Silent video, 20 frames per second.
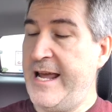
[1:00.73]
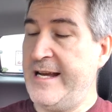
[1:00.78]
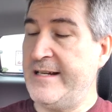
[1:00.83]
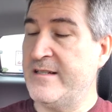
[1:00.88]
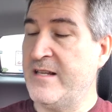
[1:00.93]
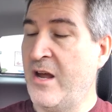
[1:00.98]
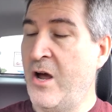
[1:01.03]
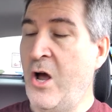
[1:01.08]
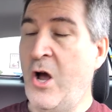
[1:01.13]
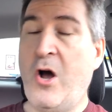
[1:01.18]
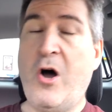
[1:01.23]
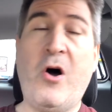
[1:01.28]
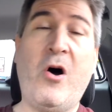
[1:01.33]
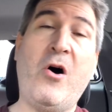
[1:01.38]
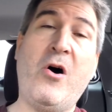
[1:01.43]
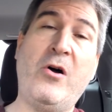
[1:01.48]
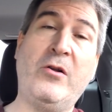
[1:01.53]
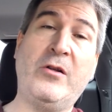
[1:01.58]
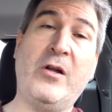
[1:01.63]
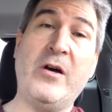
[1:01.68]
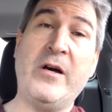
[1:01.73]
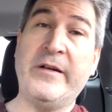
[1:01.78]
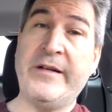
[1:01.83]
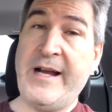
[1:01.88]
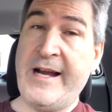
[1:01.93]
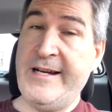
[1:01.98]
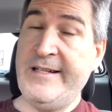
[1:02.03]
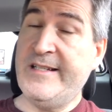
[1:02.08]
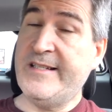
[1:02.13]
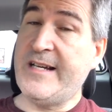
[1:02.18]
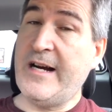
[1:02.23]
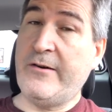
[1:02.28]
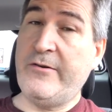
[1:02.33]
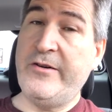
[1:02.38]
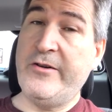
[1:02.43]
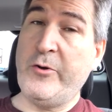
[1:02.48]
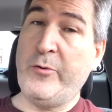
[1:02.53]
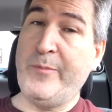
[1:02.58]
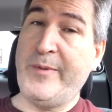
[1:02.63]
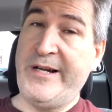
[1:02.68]
eggs, all on a
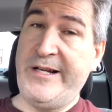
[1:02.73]
sourdough